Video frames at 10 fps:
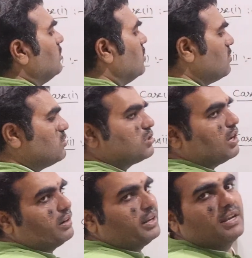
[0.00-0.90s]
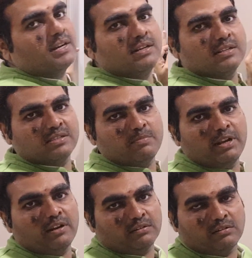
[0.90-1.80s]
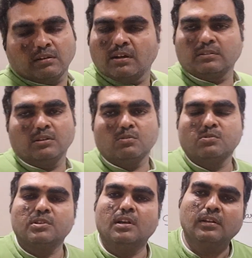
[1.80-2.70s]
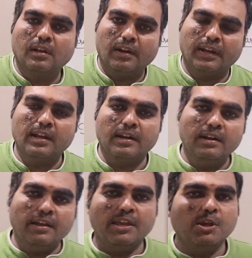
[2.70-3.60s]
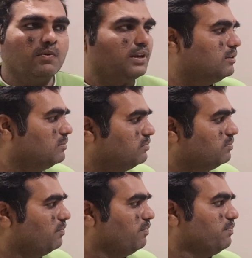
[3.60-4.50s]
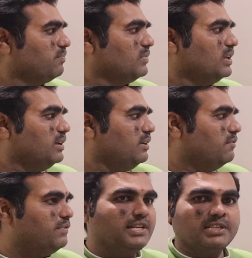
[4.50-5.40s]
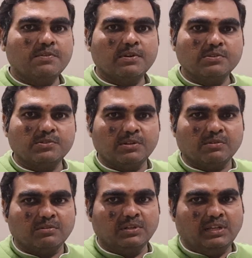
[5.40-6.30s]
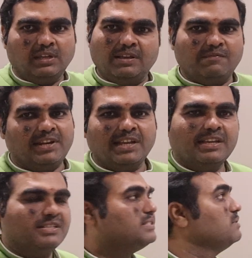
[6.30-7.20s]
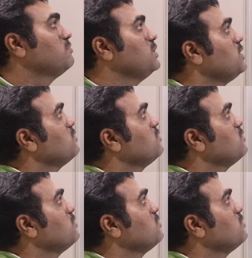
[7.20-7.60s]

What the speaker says: The roots are real and similar, or the roots are real and equal if d is equal to 0. Very simple